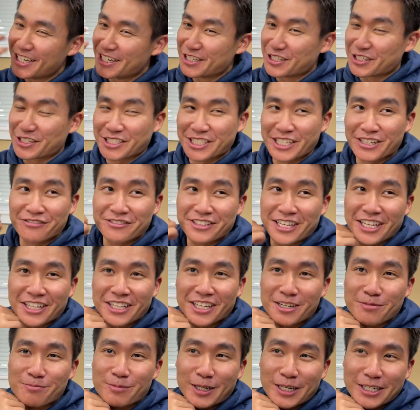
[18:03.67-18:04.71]
Just living that
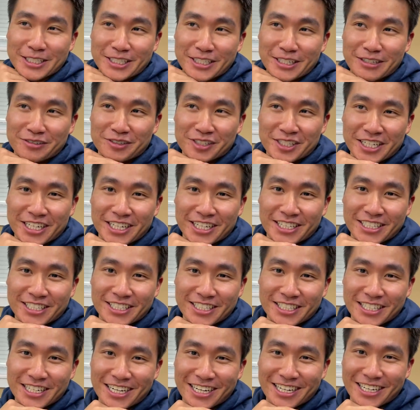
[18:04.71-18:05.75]
luck box
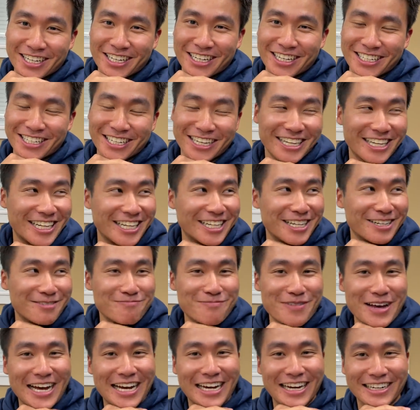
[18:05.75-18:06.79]
lifestyle. Hit it in
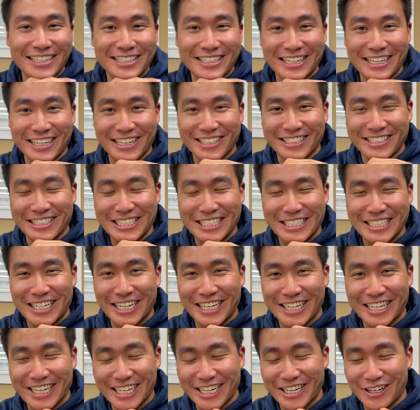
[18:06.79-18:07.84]
bad and
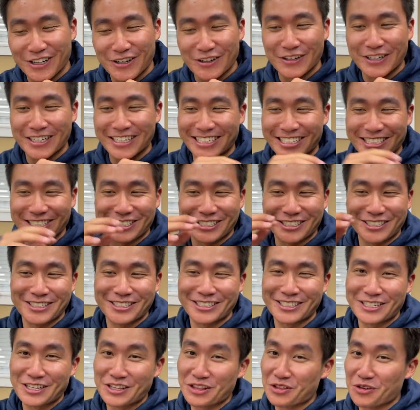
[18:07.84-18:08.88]
suck out
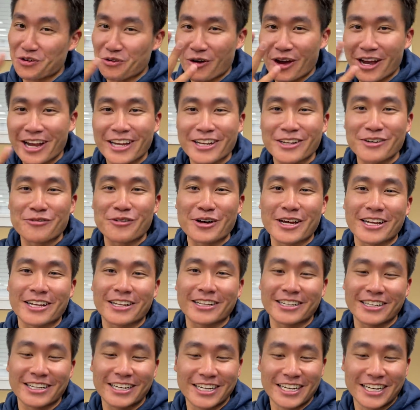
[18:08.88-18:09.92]
is the way to
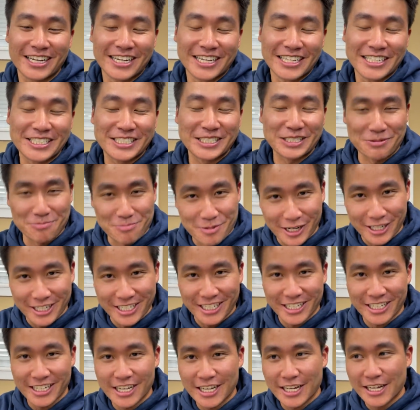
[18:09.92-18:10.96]
win some money.